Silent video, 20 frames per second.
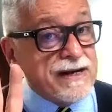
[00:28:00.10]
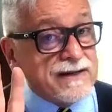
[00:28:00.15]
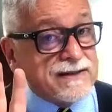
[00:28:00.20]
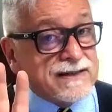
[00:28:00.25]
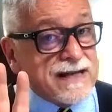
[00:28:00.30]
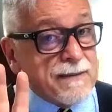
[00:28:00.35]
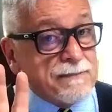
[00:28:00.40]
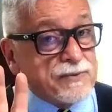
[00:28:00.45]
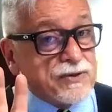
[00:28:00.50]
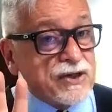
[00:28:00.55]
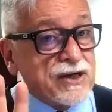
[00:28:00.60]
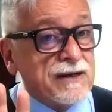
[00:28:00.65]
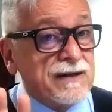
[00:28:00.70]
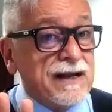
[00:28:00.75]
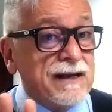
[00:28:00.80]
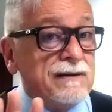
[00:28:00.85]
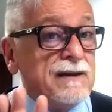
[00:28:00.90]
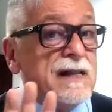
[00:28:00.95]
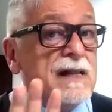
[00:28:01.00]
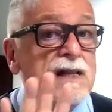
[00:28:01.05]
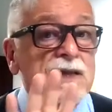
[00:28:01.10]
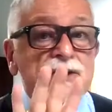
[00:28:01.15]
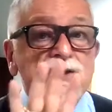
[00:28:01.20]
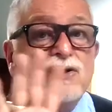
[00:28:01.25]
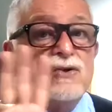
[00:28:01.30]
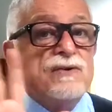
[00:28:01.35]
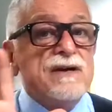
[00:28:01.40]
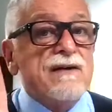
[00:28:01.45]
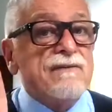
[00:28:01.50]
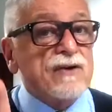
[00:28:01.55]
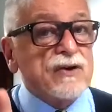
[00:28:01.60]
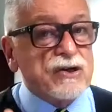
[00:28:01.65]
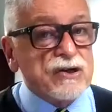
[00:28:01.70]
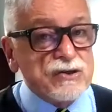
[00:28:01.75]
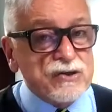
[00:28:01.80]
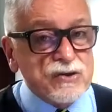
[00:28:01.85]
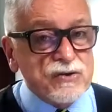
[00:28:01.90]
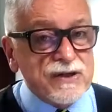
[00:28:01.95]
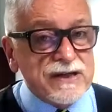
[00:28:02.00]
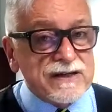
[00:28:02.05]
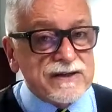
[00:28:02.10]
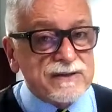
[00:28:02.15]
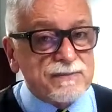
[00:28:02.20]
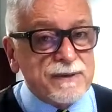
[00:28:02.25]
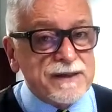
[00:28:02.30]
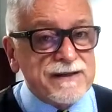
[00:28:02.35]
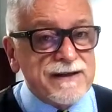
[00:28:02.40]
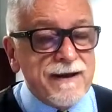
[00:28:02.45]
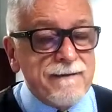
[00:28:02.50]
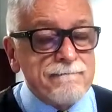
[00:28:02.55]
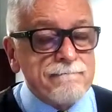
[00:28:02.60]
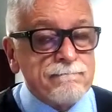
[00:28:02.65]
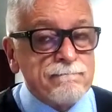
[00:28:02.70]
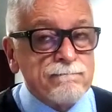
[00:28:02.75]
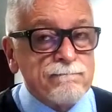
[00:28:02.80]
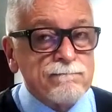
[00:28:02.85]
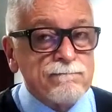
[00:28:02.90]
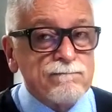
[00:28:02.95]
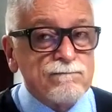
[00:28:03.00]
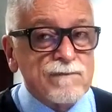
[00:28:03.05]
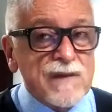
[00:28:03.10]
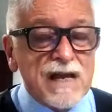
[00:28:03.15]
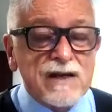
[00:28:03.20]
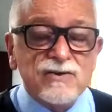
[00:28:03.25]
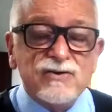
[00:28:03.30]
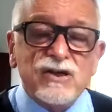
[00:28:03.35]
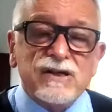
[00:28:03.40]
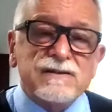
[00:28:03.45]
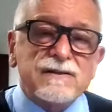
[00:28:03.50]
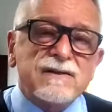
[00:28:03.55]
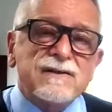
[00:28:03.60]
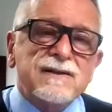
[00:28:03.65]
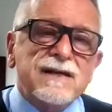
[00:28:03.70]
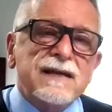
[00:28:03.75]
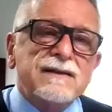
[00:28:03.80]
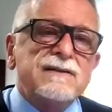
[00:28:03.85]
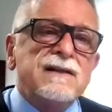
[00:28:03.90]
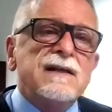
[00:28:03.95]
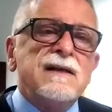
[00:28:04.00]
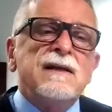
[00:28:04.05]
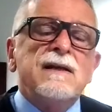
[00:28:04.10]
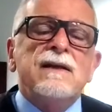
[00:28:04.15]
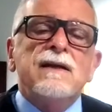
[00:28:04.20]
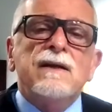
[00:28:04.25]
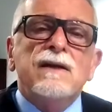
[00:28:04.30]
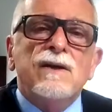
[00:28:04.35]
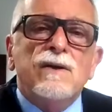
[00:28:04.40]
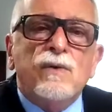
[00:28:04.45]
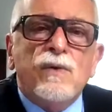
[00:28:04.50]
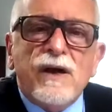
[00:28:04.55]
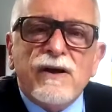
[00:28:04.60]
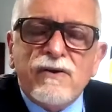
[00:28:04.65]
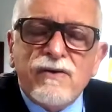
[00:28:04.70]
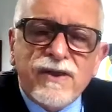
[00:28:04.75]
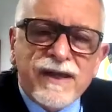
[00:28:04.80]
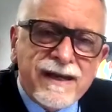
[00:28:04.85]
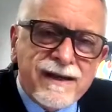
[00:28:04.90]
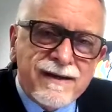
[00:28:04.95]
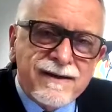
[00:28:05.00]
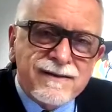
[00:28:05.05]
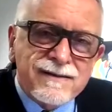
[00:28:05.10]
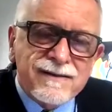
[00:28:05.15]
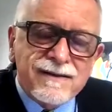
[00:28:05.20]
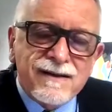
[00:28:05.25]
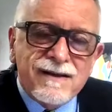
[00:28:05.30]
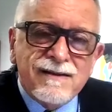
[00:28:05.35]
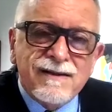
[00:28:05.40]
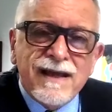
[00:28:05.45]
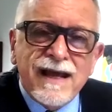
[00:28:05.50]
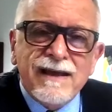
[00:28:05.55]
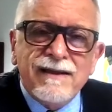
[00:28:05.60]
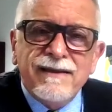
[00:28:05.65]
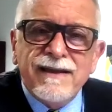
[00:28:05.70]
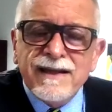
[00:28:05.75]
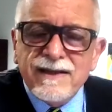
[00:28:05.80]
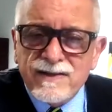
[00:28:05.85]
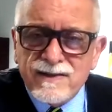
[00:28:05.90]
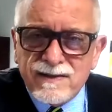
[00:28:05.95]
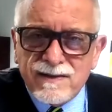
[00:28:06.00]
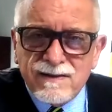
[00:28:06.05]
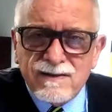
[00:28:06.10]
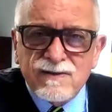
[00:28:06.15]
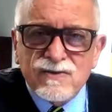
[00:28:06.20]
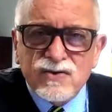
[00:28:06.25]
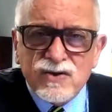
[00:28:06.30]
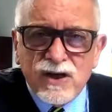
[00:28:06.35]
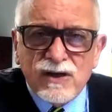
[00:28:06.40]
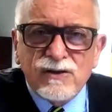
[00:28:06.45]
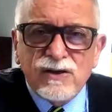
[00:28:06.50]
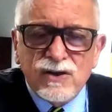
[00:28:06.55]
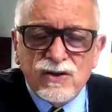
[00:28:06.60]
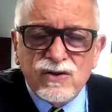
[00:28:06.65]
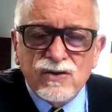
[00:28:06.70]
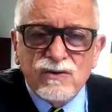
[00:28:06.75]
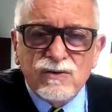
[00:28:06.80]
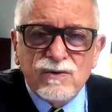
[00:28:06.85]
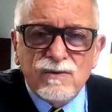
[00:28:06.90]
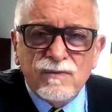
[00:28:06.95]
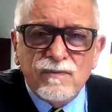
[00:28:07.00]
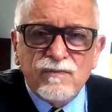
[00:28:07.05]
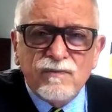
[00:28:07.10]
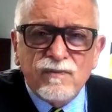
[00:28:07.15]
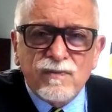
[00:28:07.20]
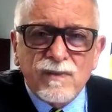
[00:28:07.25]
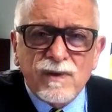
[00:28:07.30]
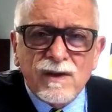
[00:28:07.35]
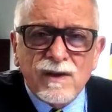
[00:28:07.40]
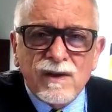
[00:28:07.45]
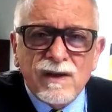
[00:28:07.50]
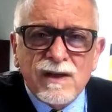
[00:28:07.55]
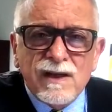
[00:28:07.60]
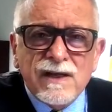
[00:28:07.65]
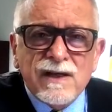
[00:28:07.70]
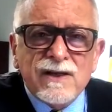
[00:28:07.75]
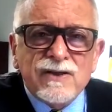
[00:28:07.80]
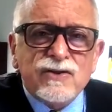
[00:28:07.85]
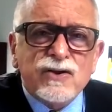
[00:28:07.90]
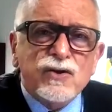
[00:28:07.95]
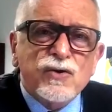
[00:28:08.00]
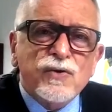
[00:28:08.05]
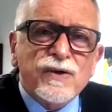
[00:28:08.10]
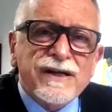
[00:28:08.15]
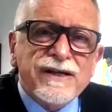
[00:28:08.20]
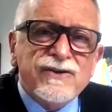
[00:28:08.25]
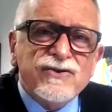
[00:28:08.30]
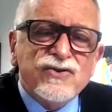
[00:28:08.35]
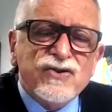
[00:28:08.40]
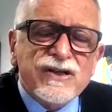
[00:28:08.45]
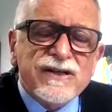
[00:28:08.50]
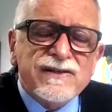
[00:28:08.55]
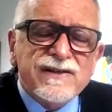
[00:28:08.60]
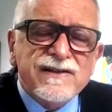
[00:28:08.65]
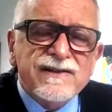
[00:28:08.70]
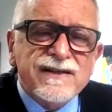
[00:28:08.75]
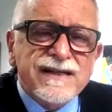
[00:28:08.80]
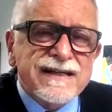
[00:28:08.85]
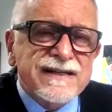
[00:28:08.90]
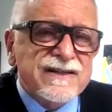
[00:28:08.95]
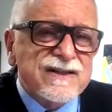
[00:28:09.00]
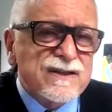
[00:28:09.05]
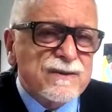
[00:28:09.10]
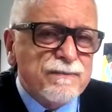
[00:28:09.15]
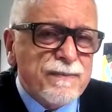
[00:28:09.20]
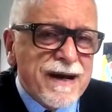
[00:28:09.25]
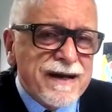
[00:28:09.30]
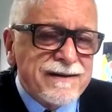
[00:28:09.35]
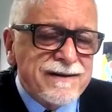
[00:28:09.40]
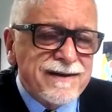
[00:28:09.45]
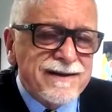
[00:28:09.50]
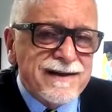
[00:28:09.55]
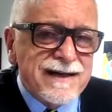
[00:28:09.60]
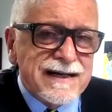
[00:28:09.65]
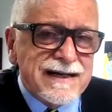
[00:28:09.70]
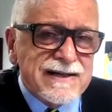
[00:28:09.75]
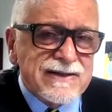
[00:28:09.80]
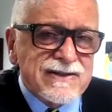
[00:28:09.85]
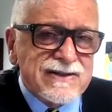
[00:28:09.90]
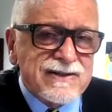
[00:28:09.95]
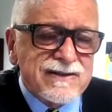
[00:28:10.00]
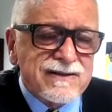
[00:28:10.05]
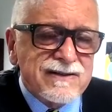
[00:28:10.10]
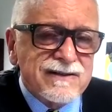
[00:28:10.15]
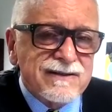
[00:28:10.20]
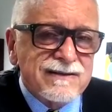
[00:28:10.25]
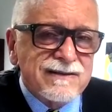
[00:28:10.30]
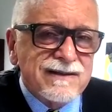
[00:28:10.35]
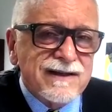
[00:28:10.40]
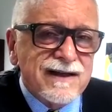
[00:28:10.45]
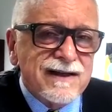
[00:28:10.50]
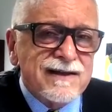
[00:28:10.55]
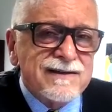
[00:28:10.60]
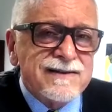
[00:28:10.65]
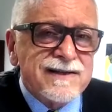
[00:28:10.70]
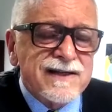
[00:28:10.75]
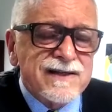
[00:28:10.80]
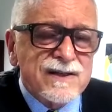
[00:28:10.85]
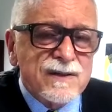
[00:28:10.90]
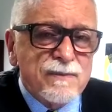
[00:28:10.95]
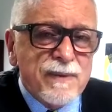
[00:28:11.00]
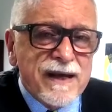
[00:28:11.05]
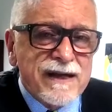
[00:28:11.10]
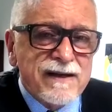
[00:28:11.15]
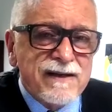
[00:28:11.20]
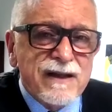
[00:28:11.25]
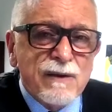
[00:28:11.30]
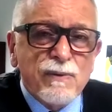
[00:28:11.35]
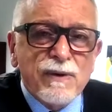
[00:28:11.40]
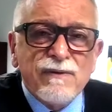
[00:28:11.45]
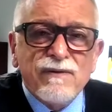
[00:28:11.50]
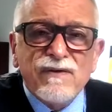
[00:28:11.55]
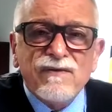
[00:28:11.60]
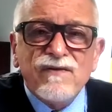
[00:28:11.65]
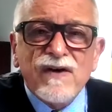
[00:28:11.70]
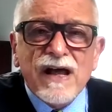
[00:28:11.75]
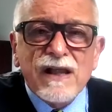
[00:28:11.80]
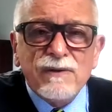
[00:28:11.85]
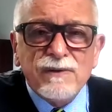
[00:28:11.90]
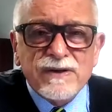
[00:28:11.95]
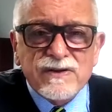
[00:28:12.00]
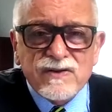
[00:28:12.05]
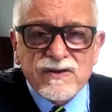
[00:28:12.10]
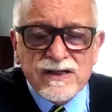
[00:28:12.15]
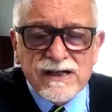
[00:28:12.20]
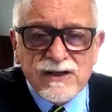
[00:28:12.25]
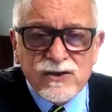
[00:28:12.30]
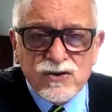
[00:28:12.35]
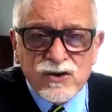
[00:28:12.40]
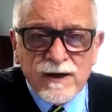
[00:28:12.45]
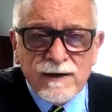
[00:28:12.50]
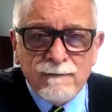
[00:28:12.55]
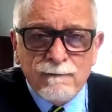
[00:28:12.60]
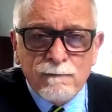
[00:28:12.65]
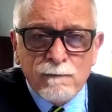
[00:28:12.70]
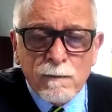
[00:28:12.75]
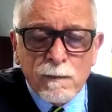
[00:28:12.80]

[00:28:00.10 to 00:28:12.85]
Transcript: exception and you never could do this. But yet, Jesus says, greater things than this shall you do. So Jesus expected us and anticipated that we would follow his teaching,